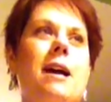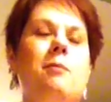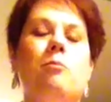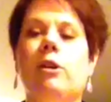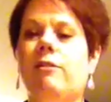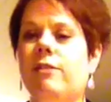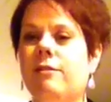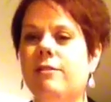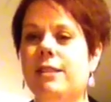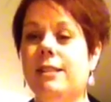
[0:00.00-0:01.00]
am brave
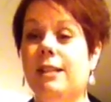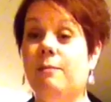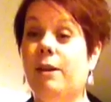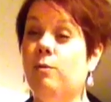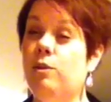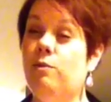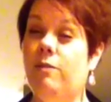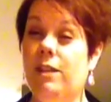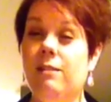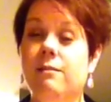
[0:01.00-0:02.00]
enough to stand on my own 2
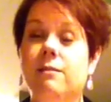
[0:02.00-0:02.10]
feet.